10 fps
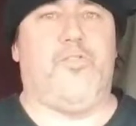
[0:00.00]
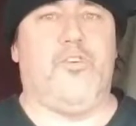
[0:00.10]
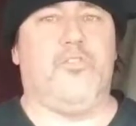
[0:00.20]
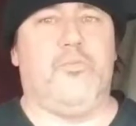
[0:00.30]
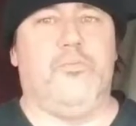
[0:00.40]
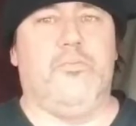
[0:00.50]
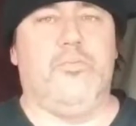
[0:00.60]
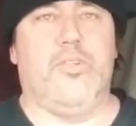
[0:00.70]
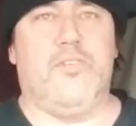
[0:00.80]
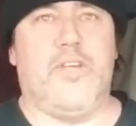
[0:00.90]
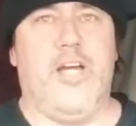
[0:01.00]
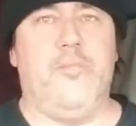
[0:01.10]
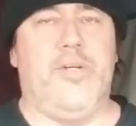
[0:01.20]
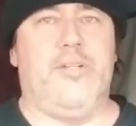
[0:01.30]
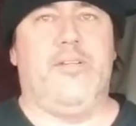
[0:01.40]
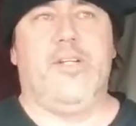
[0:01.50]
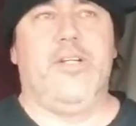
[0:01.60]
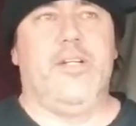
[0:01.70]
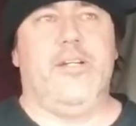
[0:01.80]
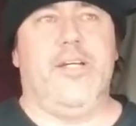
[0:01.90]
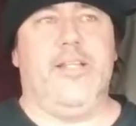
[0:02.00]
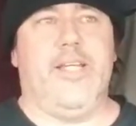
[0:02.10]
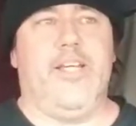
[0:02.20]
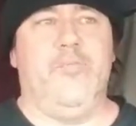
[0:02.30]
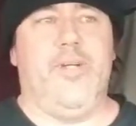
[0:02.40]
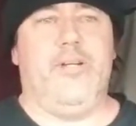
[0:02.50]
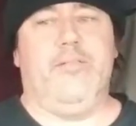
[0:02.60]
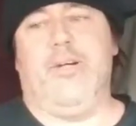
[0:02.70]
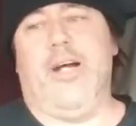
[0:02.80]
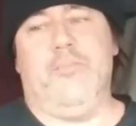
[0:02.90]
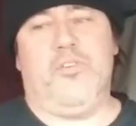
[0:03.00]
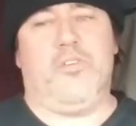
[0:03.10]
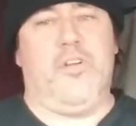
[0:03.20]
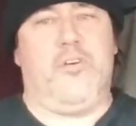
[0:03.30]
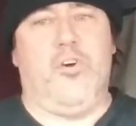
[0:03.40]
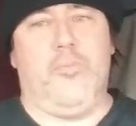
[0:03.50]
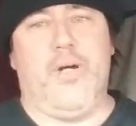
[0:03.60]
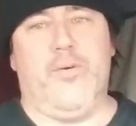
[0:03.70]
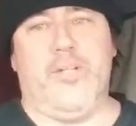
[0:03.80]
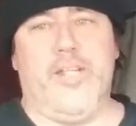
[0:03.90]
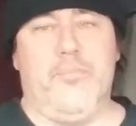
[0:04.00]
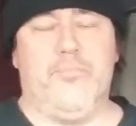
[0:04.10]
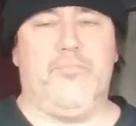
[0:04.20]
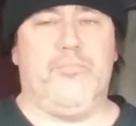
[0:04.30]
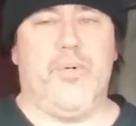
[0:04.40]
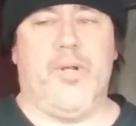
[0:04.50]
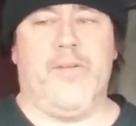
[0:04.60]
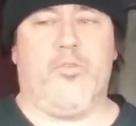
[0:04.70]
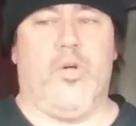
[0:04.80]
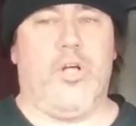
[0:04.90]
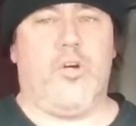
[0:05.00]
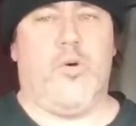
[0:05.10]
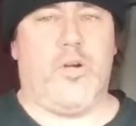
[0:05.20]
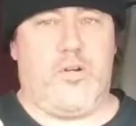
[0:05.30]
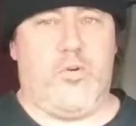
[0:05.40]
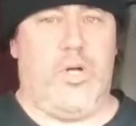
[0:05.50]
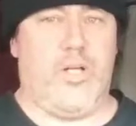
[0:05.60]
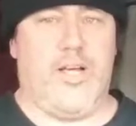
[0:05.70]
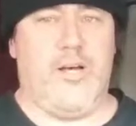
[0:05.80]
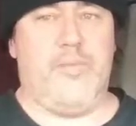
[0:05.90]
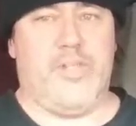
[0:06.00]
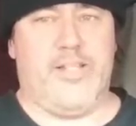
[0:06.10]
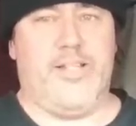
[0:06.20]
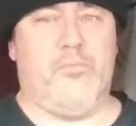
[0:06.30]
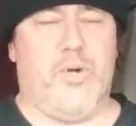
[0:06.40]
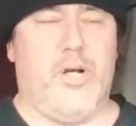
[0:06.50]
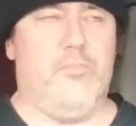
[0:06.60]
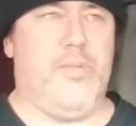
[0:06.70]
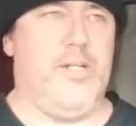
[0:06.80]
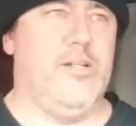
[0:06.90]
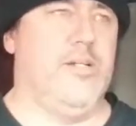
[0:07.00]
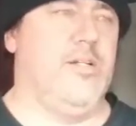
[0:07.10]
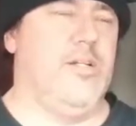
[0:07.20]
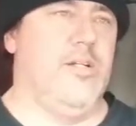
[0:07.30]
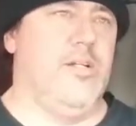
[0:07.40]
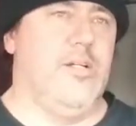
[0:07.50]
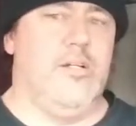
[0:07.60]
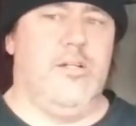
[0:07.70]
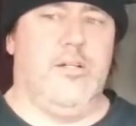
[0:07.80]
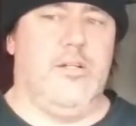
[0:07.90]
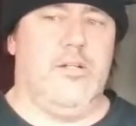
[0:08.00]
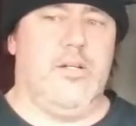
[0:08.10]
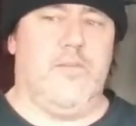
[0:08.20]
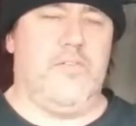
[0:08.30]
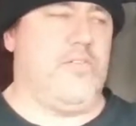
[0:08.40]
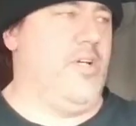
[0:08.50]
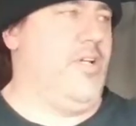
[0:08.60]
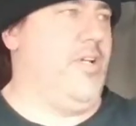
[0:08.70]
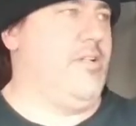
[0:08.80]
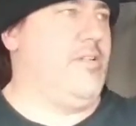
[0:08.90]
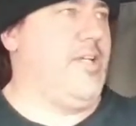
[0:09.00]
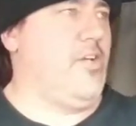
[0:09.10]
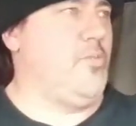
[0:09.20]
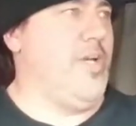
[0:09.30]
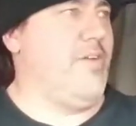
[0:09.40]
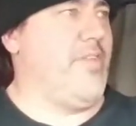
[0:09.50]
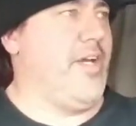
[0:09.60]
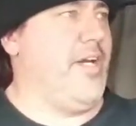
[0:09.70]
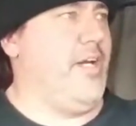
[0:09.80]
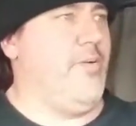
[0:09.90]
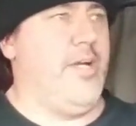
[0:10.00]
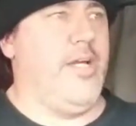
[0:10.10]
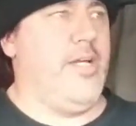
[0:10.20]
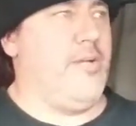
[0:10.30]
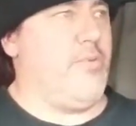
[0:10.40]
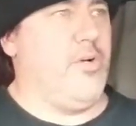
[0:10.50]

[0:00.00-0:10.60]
first assignment that they give me, I'm just going to go by what they put on the Qualcomm and let them route me. All of a sudden, it takes me off the highway, and I'm